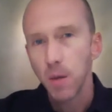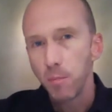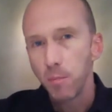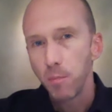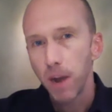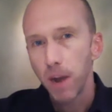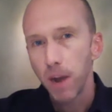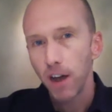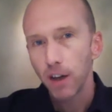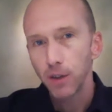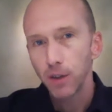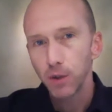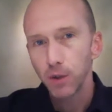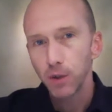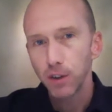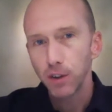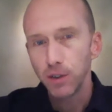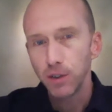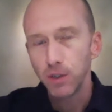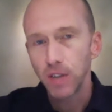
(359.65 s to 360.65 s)
But I also
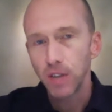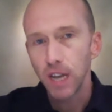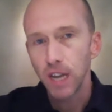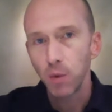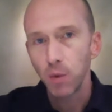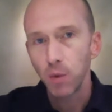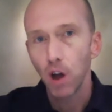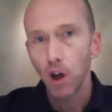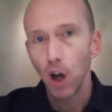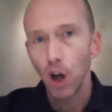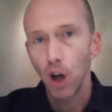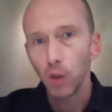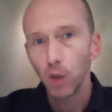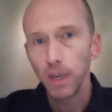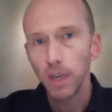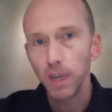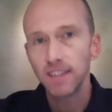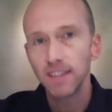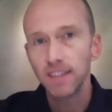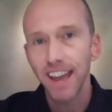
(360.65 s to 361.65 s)
heard you say we're
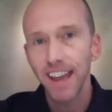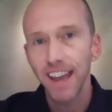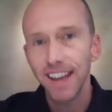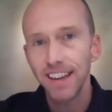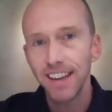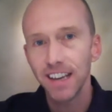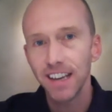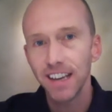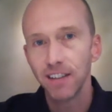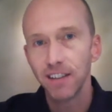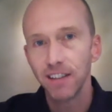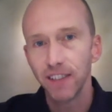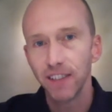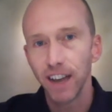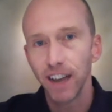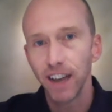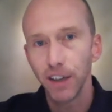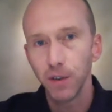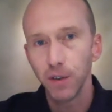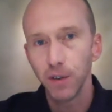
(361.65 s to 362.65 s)
always standing in a
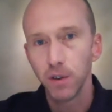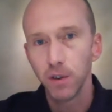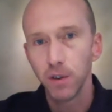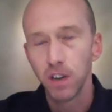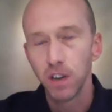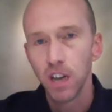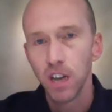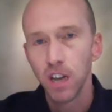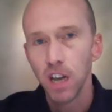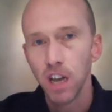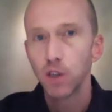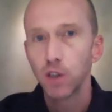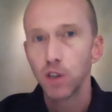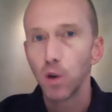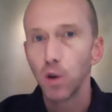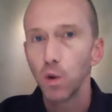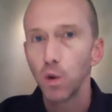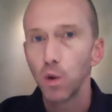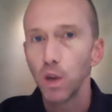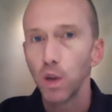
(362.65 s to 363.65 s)
value.
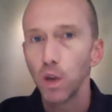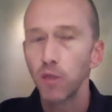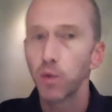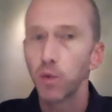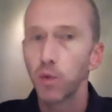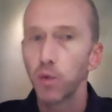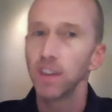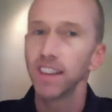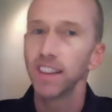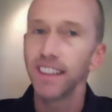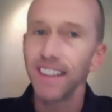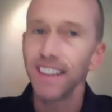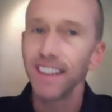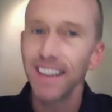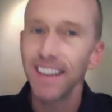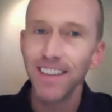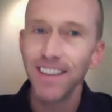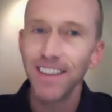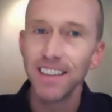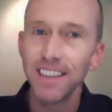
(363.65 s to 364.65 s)
So if we're leaving these